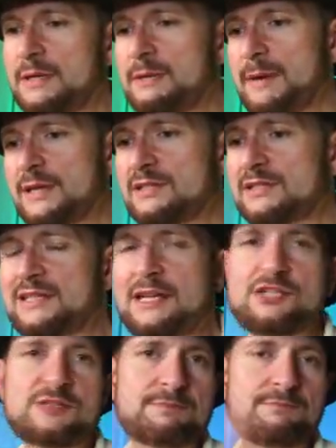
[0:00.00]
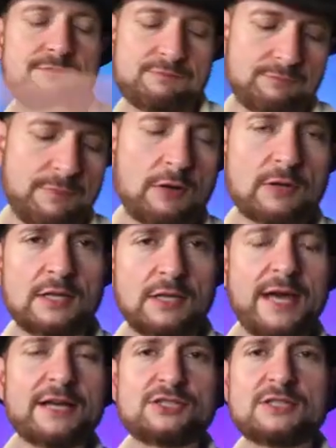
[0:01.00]
But he basically said he just bought a
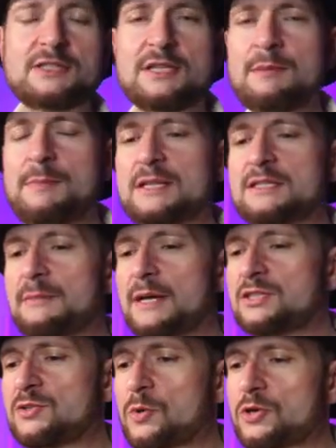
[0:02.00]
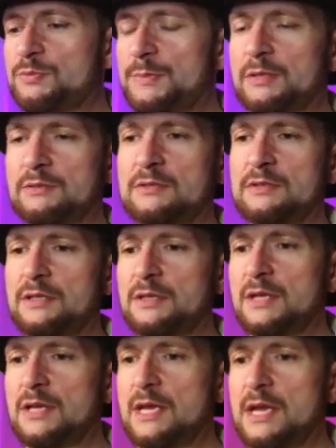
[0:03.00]
collection that had been in somebody's storage building,
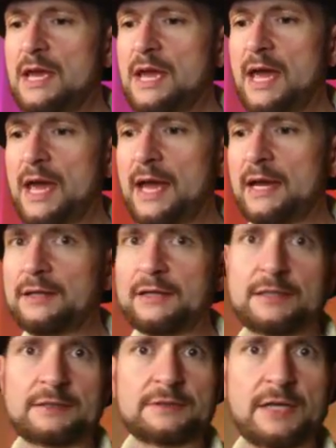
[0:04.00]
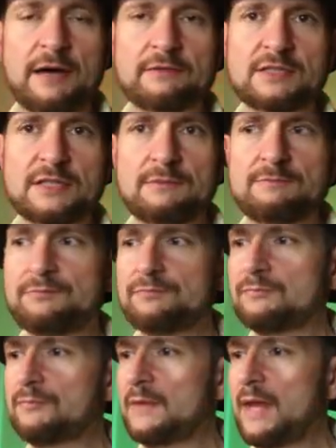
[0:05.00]
and obviously
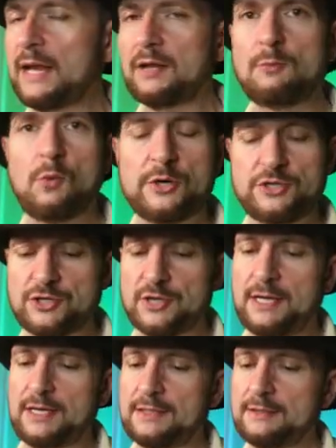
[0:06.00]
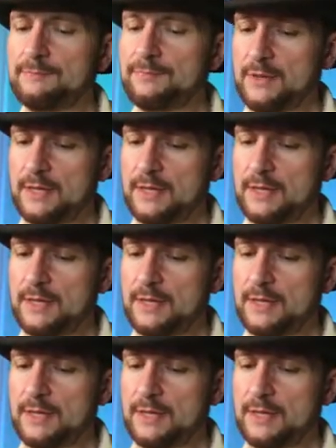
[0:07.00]
had a little moisture hit it.